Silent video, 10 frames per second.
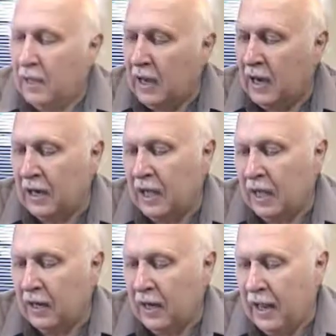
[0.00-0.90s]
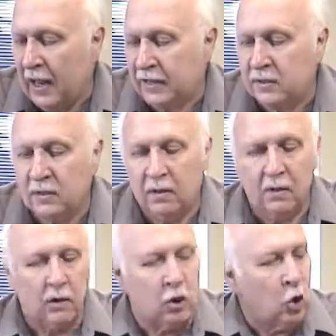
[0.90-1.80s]
And again, it has
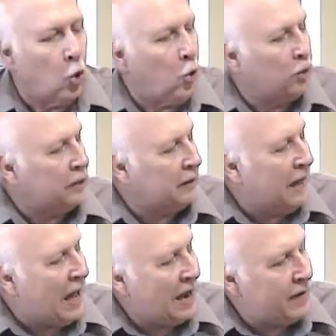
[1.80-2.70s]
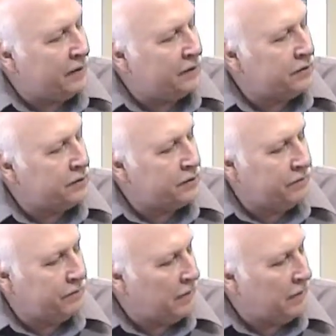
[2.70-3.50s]
gold lions,